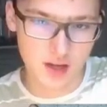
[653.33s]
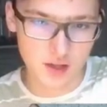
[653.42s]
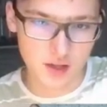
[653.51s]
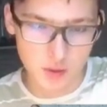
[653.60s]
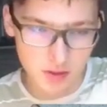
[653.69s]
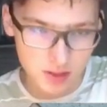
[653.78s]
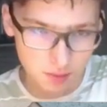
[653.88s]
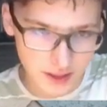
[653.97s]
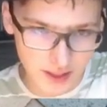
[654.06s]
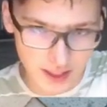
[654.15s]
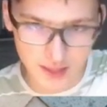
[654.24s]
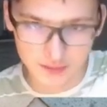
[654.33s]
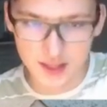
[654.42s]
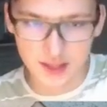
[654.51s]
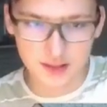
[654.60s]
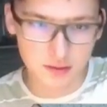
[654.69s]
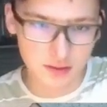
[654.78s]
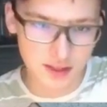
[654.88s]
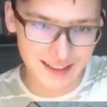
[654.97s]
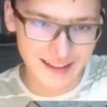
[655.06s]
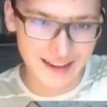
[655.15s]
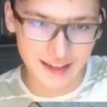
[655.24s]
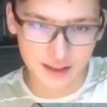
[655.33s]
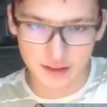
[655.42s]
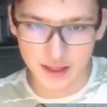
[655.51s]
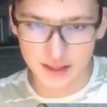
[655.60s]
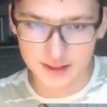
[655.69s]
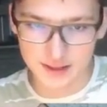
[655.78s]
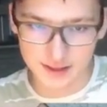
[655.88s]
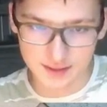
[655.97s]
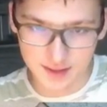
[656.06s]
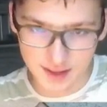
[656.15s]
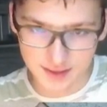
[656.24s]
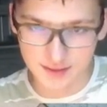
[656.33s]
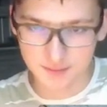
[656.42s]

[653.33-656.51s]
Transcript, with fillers: So he wants to play knight f six to delay knight c six.